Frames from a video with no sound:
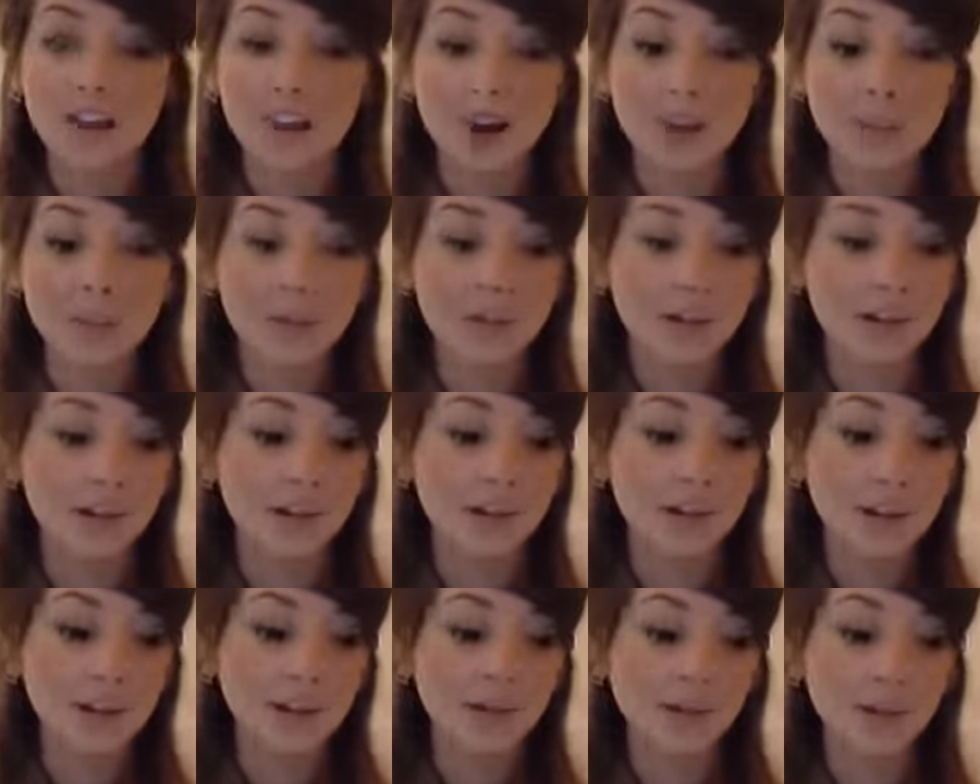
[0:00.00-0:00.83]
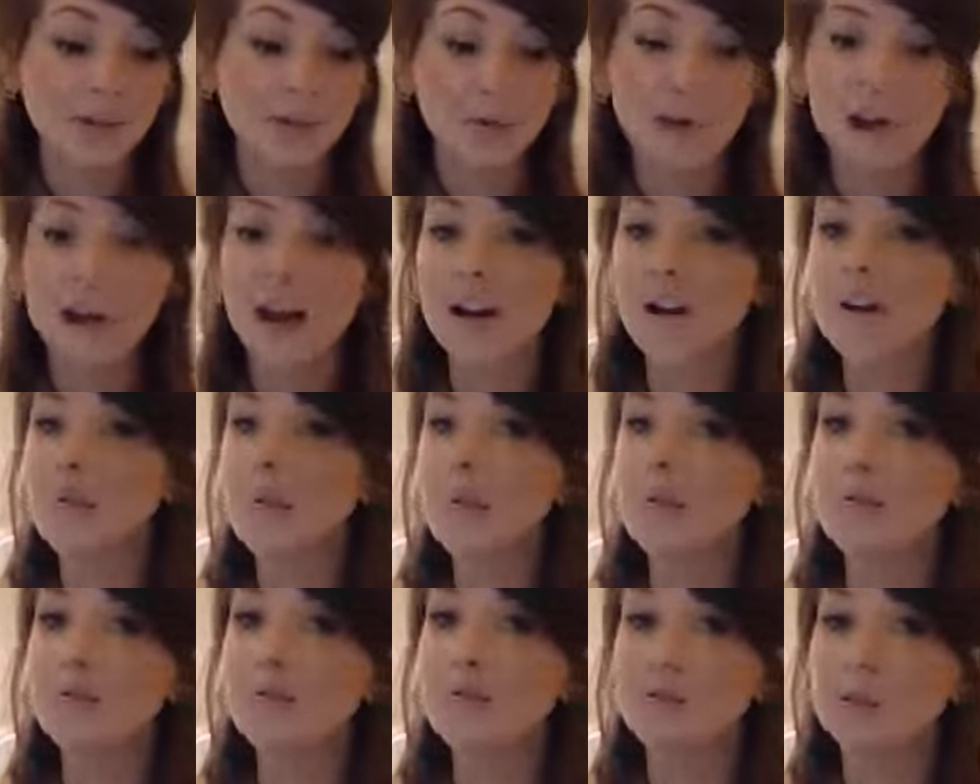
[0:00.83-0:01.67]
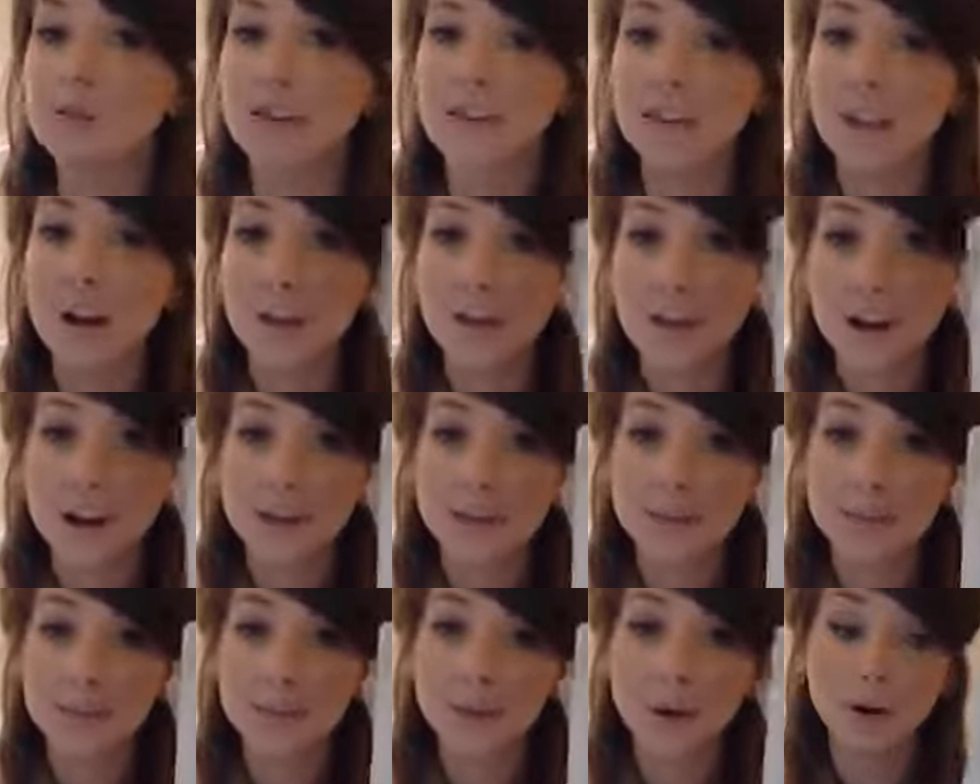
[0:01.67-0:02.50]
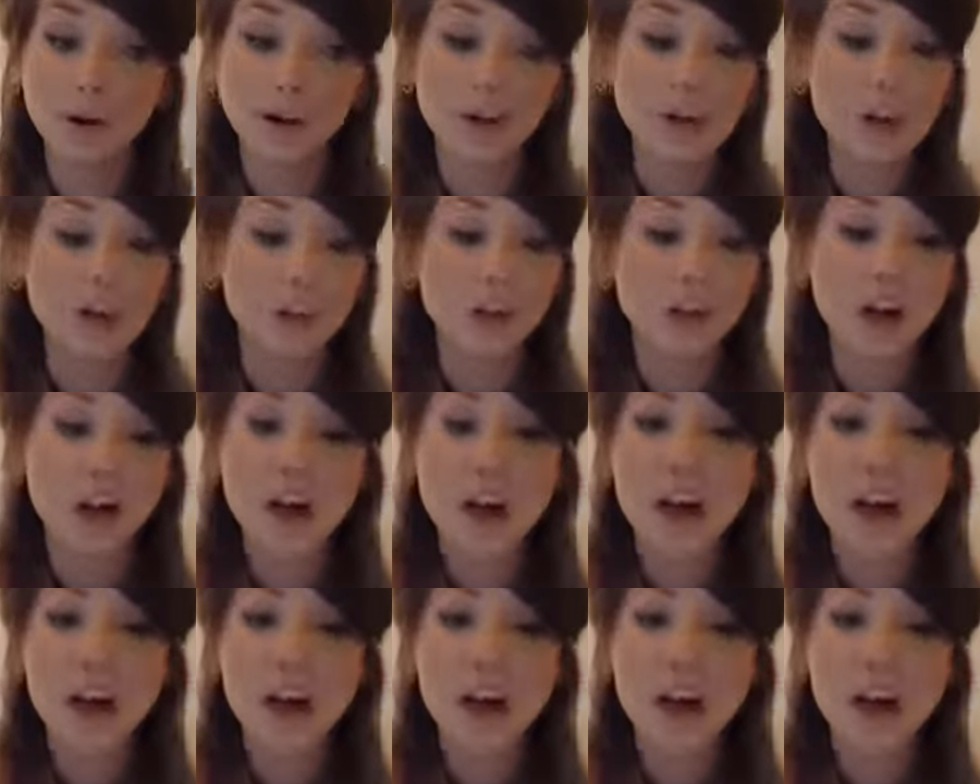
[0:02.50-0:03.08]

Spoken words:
up, like if I run out of Liz Earle cleansing polish,